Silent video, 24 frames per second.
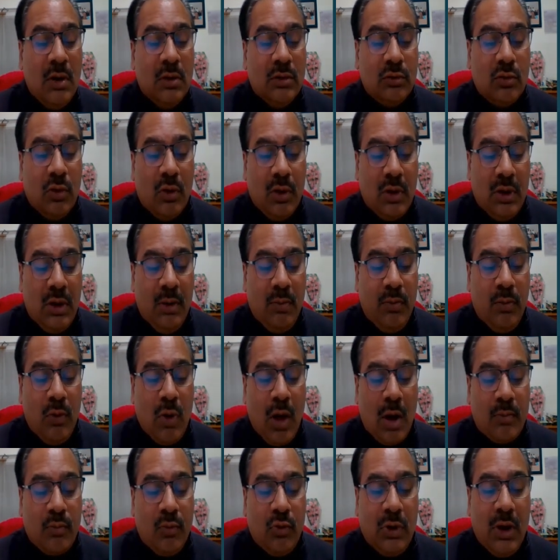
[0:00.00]
So if you are
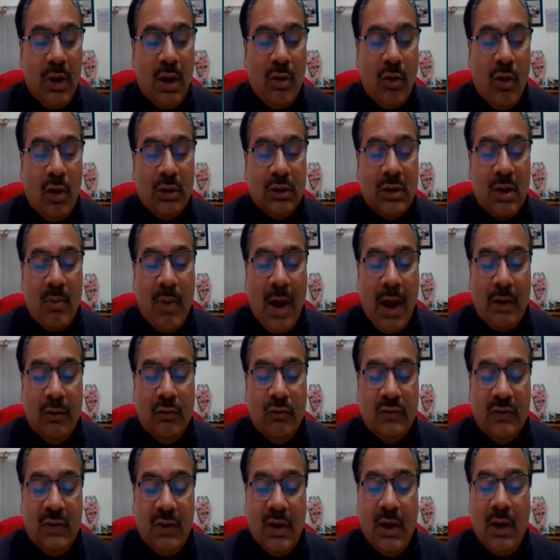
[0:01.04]
putting all the
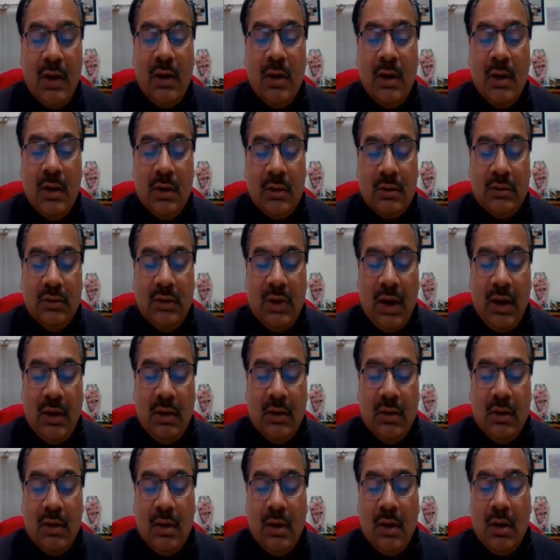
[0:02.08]
values here, then
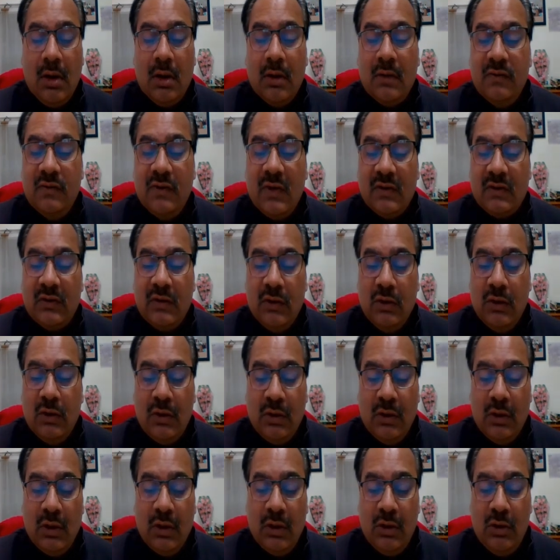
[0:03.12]
just
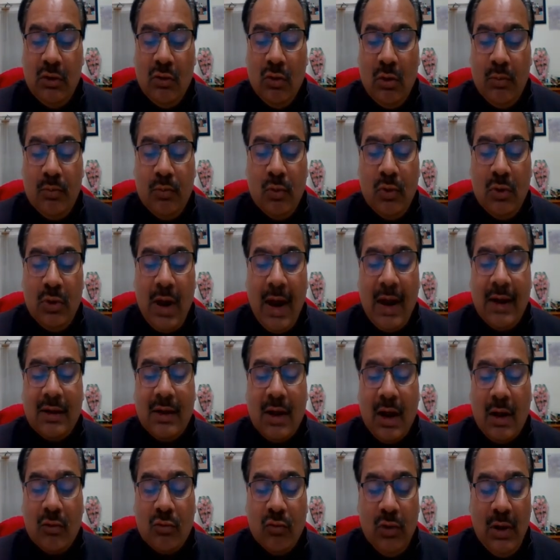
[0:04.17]
you will put and
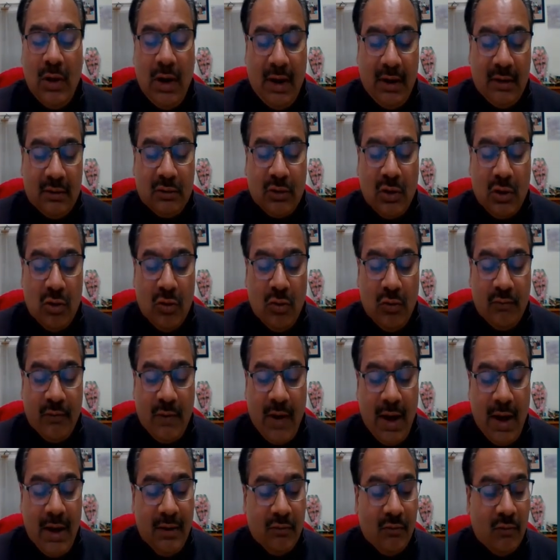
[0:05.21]
calculate. So you will
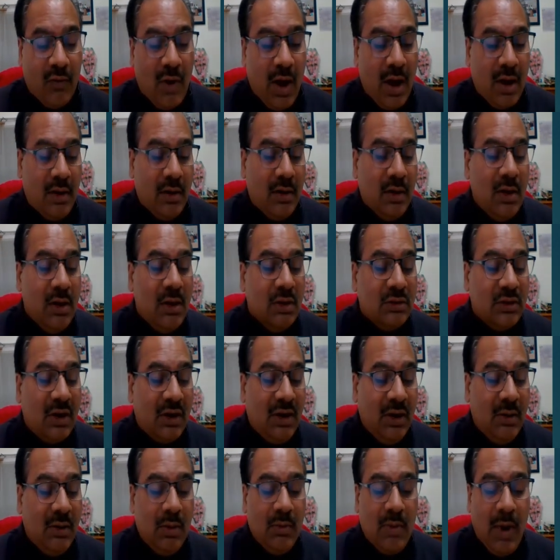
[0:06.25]
find 1. The
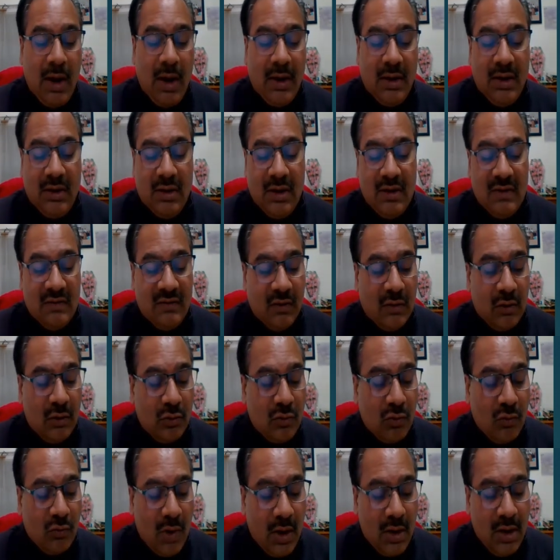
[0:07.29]
dv by dt is equal to
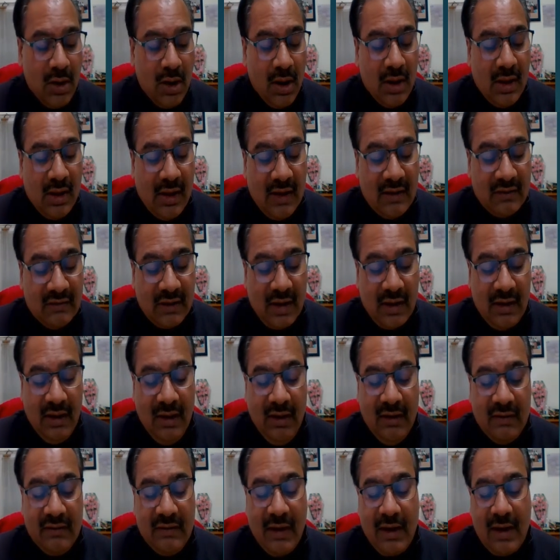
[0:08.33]
1. Hence the
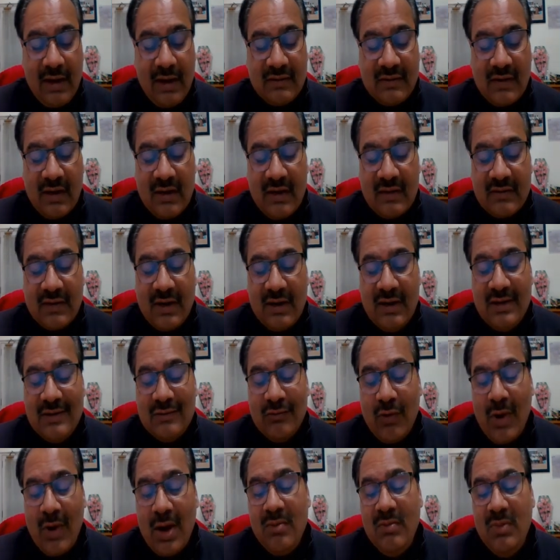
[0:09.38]
initial acceleration
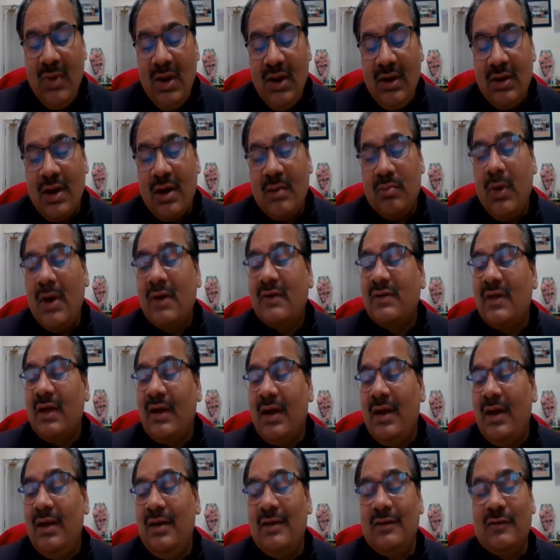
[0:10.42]
is 1 meter per
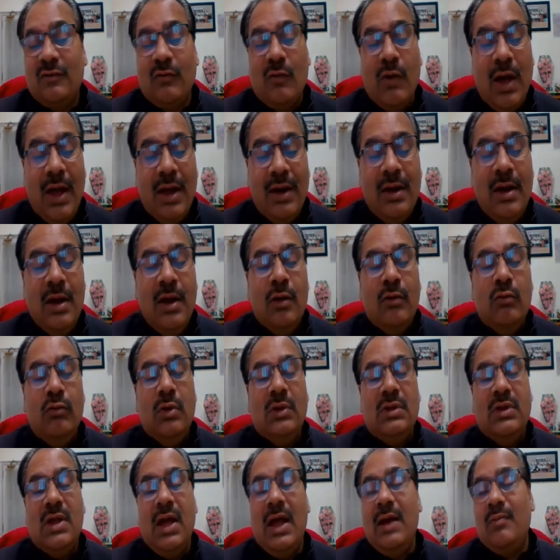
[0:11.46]
second square.
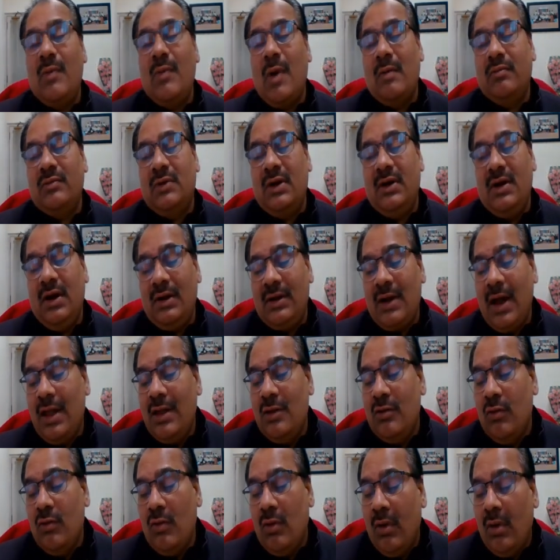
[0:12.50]
With the help of the data,
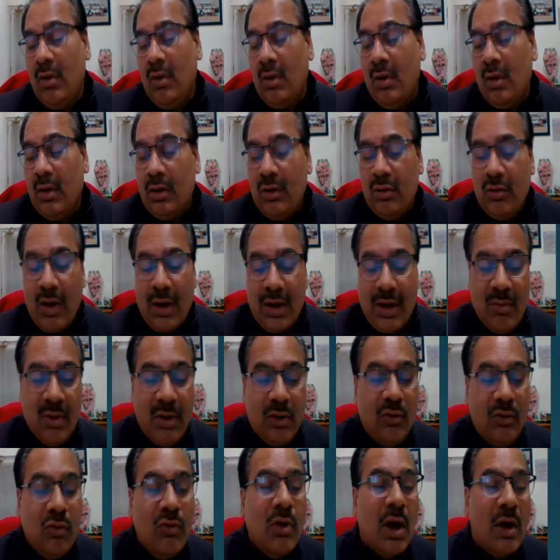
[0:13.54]
you are able to